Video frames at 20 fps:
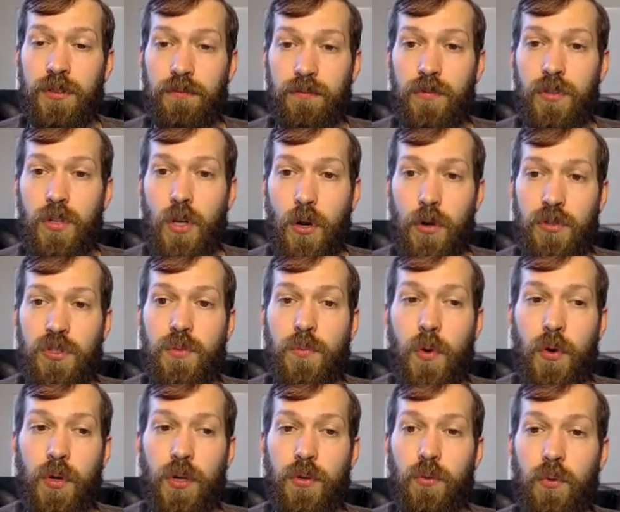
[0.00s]
No
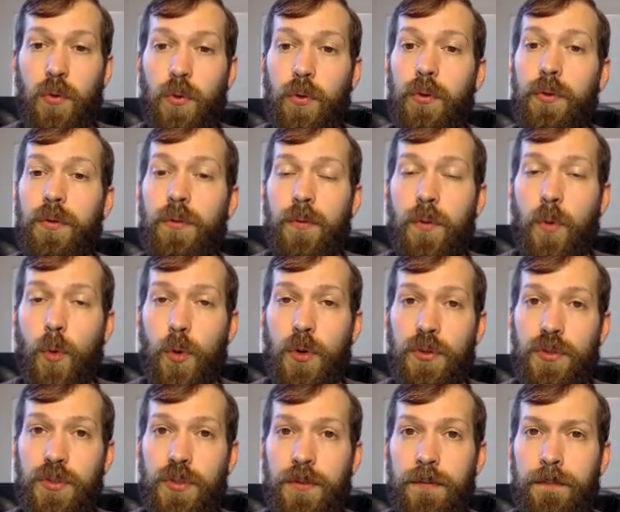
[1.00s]
smoking rules
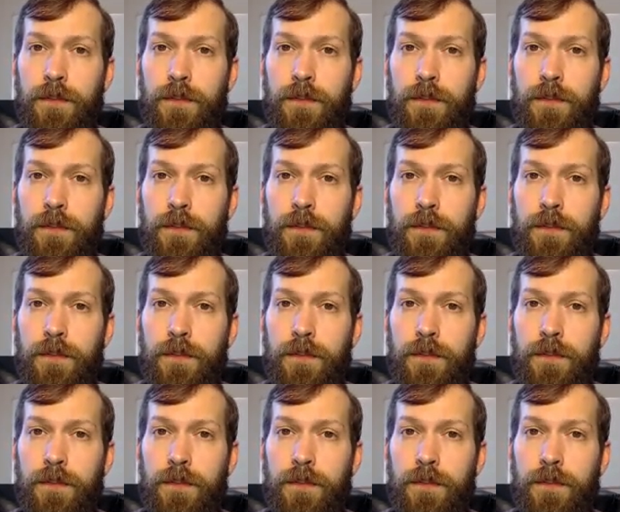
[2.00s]
enforced.